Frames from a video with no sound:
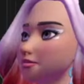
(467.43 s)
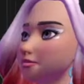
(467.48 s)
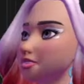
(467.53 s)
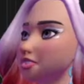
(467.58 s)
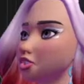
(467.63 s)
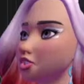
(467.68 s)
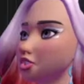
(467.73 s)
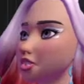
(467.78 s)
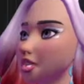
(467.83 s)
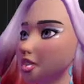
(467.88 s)
can
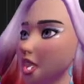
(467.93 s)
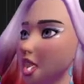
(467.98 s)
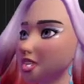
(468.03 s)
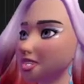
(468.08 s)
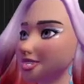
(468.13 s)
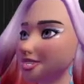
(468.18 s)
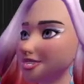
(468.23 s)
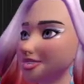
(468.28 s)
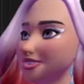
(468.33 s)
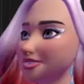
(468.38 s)
just say
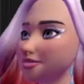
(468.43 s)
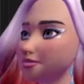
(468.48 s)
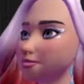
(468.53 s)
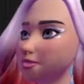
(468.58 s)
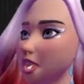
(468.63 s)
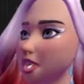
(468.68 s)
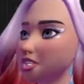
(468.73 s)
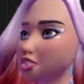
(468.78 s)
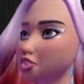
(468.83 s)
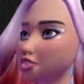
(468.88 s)
90 there.
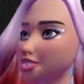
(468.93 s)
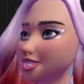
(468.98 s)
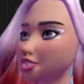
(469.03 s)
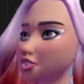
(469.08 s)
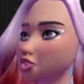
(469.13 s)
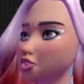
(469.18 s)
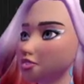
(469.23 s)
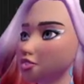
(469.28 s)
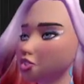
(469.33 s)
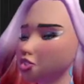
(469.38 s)
That
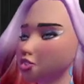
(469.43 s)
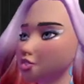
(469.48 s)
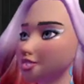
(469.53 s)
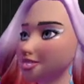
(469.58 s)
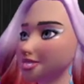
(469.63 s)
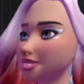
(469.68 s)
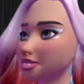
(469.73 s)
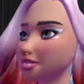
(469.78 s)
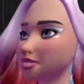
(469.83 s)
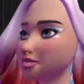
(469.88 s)
should
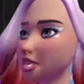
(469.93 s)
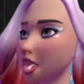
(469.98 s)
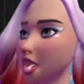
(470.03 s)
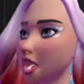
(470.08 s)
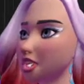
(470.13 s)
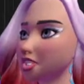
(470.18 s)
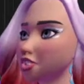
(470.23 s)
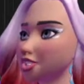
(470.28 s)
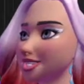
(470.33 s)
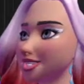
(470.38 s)
straighten it
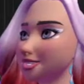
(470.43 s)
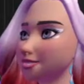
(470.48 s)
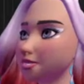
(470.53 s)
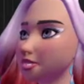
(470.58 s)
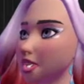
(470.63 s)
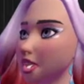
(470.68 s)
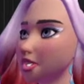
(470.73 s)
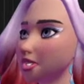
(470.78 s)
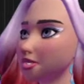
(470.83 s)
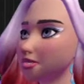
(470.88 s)
absolutely
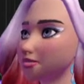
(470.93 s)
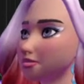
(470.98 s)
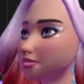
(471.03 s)
bob on.